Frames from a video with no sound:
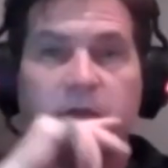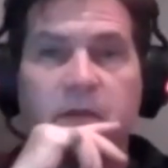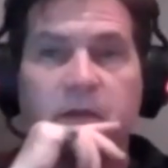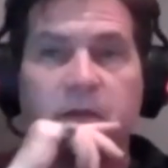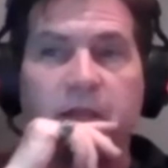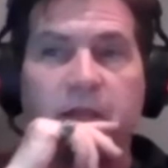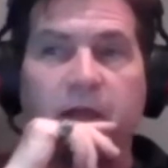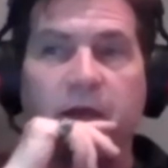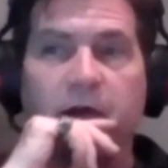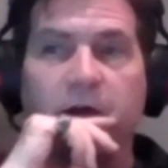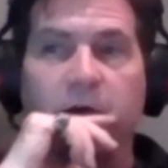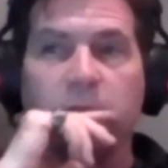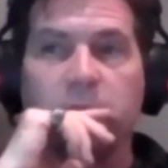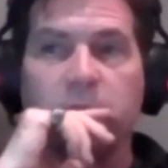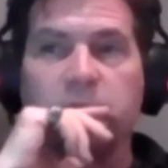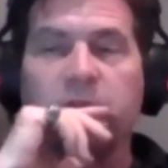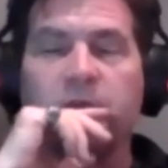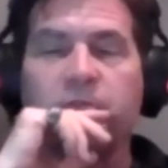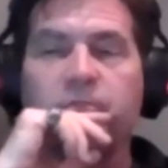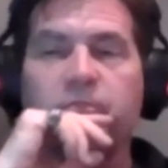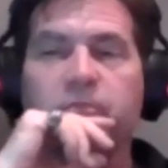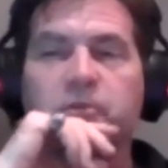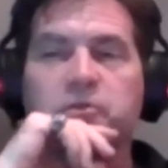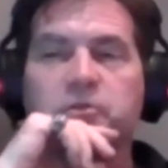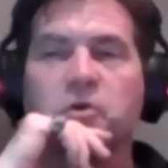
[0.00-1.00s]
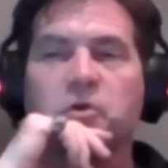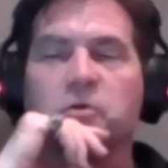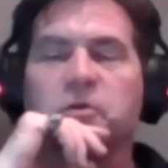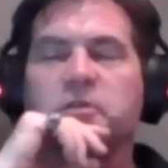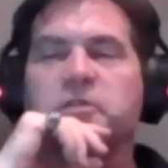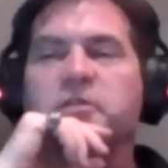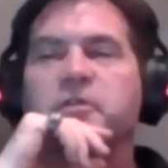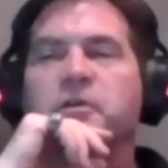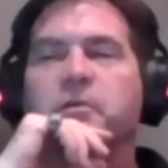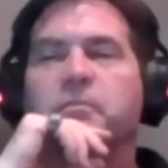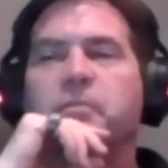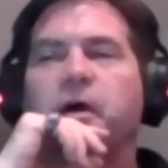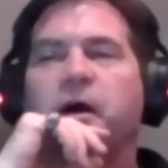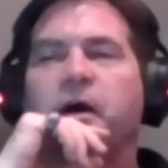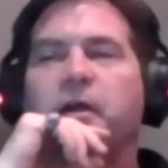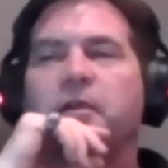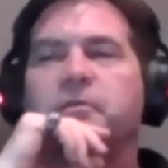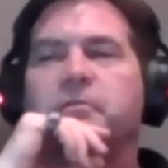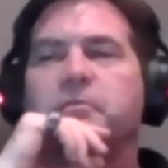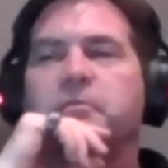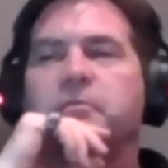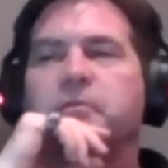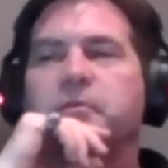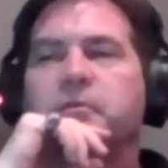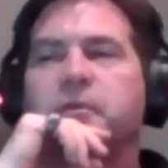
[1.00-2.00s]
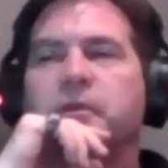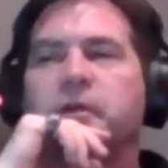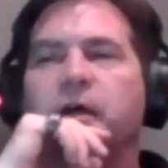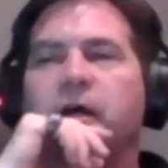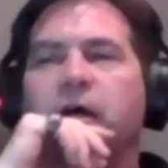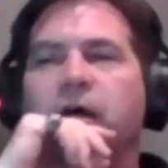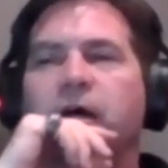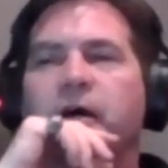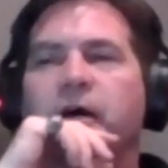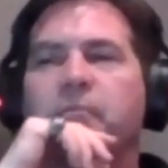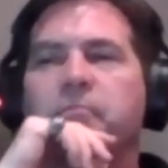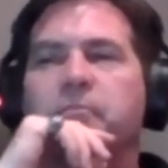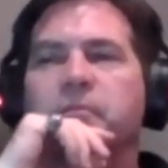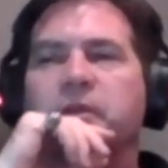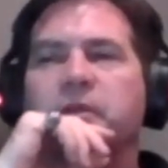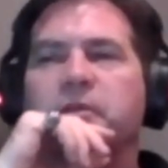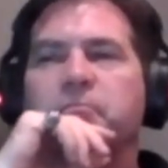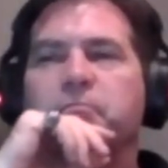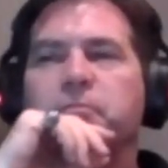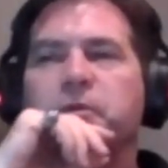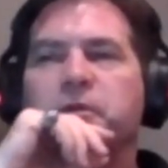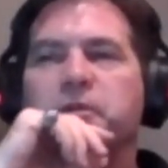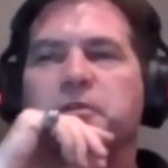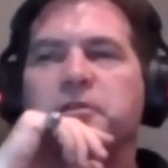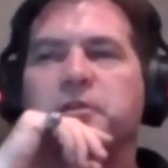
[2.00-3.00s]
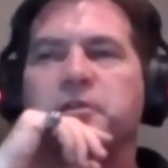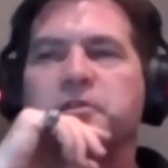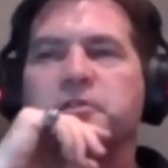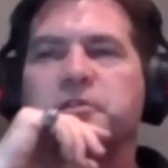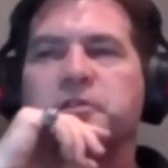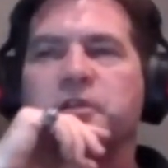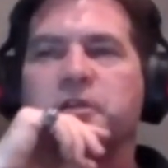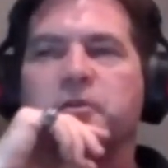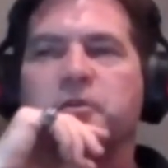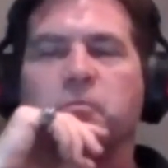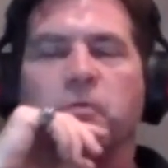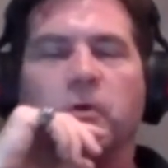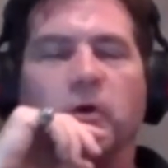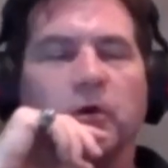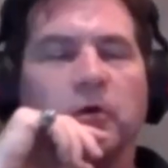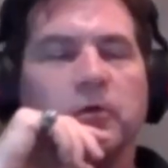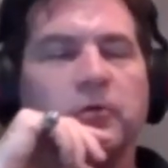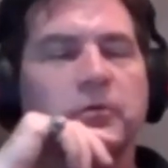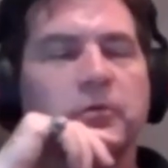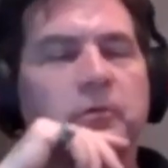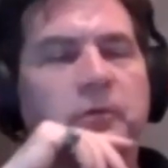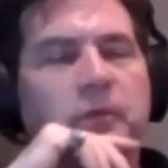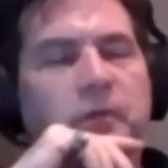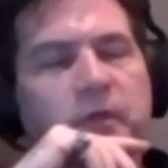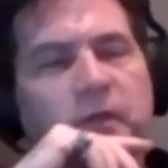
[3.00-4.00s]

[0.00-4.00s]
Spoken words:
Now, if you're talking about in BTC world,